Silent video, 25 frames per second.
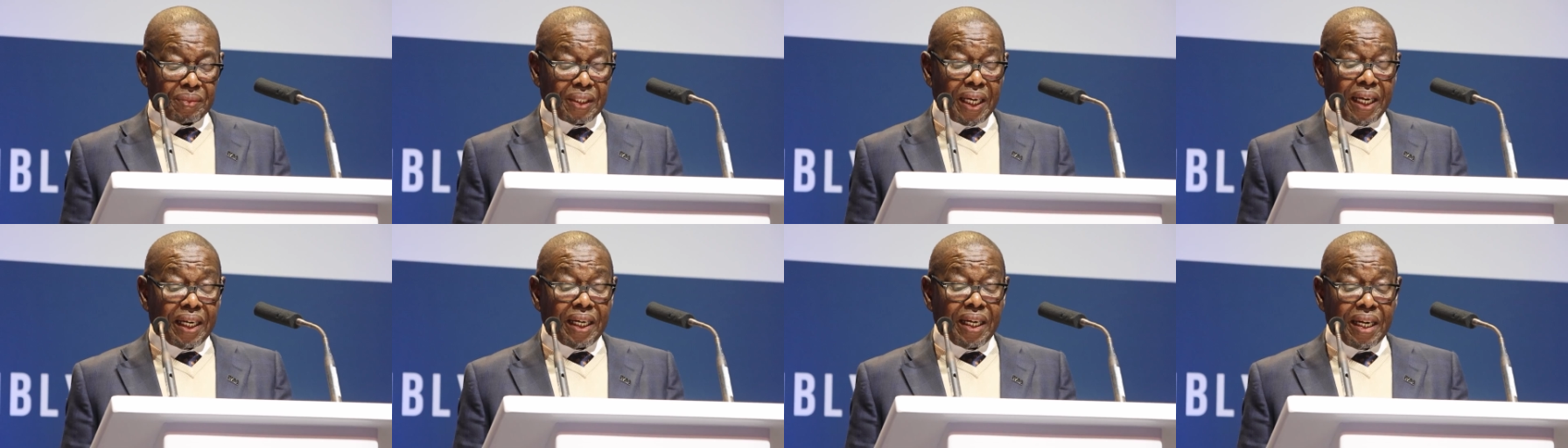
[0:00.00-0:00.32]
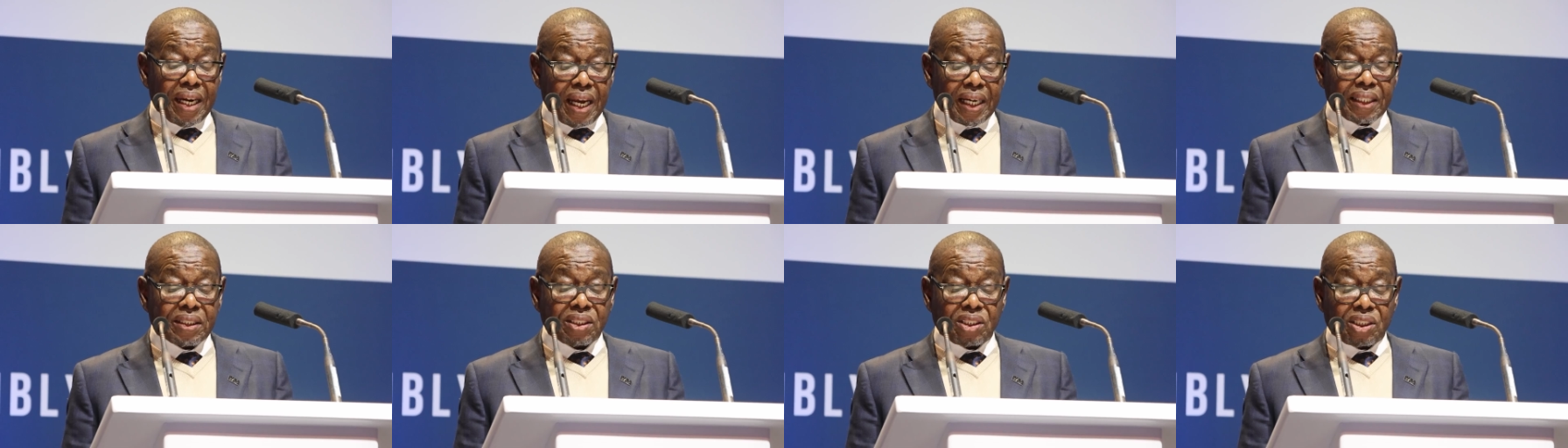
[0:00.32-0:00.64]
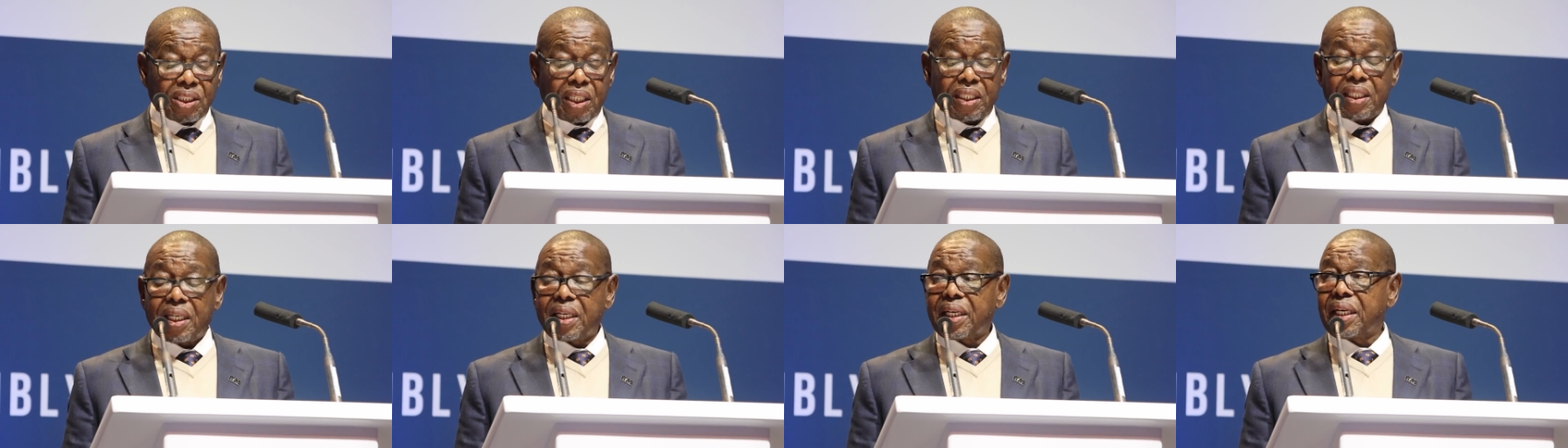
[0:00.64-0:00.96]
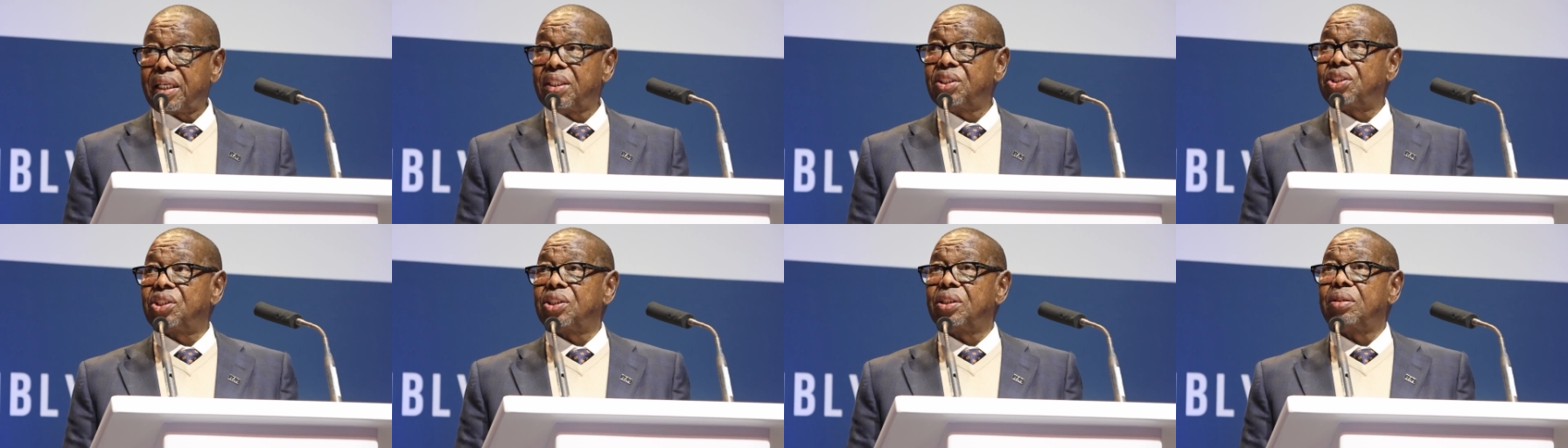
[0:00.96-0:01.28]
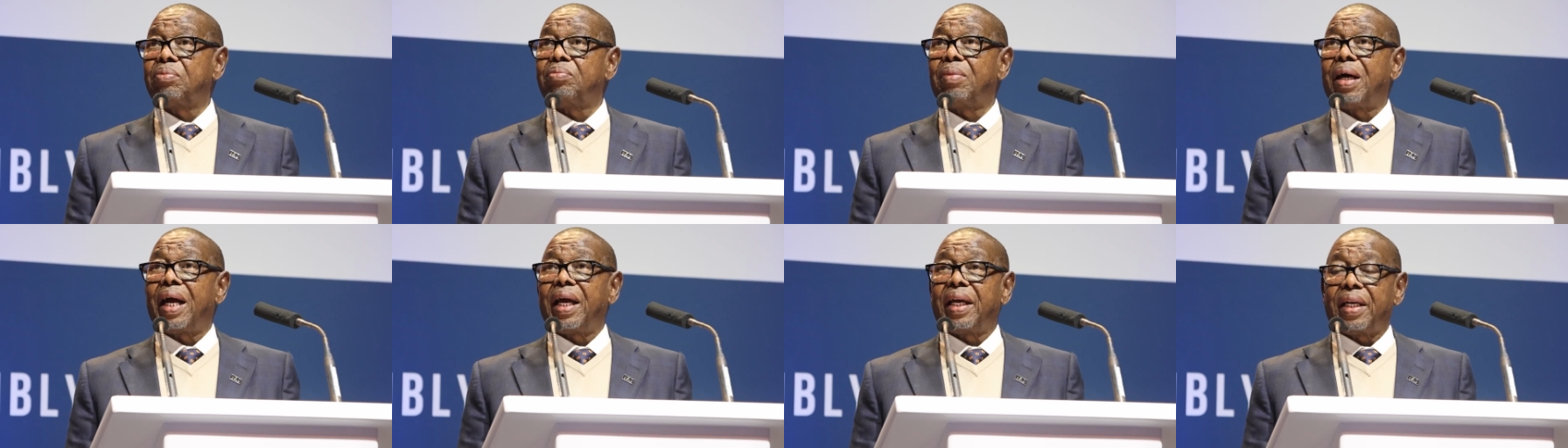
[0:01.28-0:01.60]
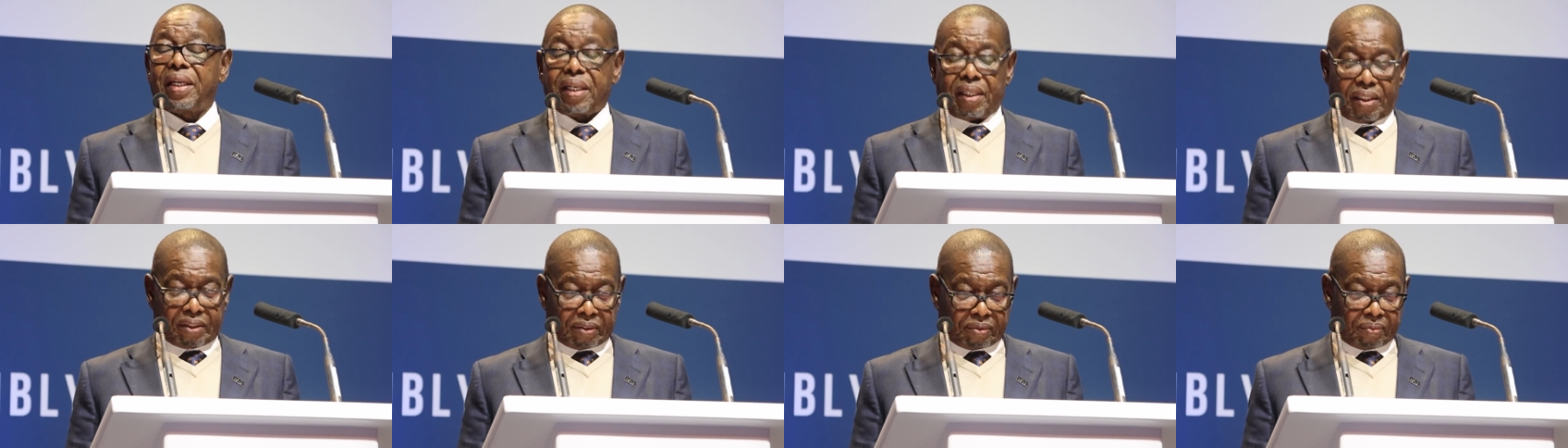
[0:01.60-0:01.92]
and next-generation
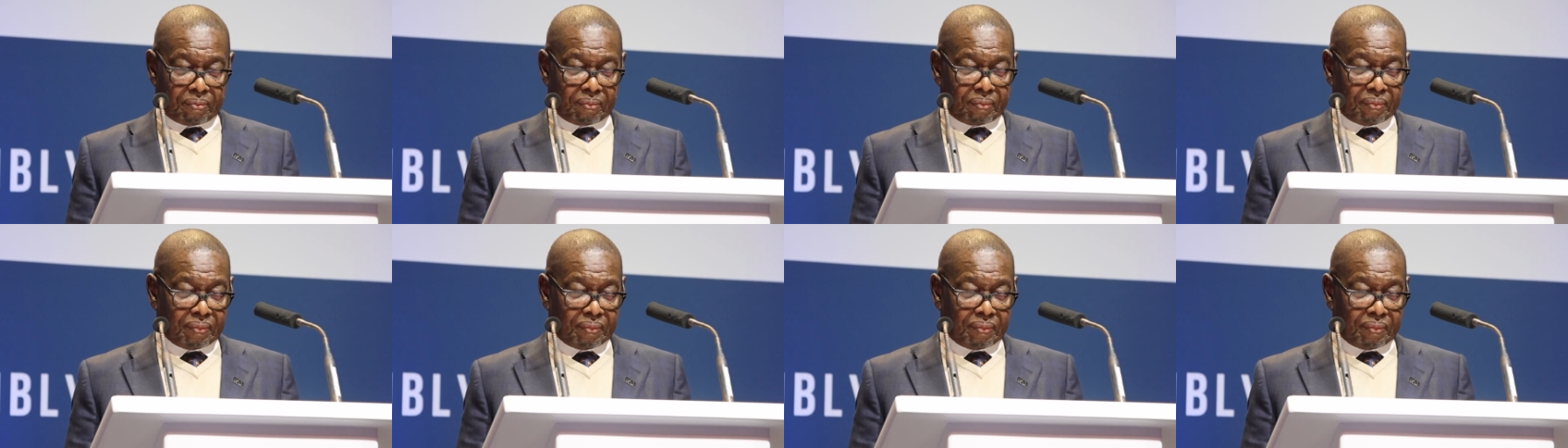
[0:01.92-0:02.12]
mining.